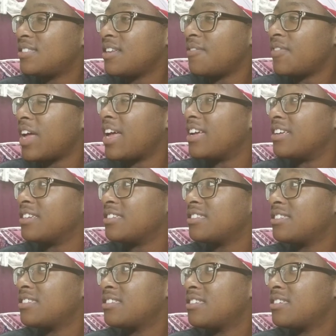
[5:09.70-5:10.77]
of
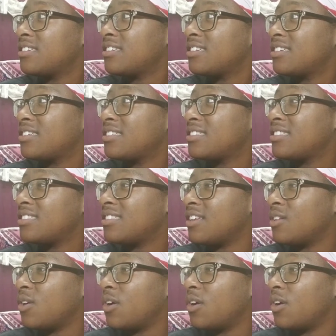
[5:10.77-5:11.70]
eggs in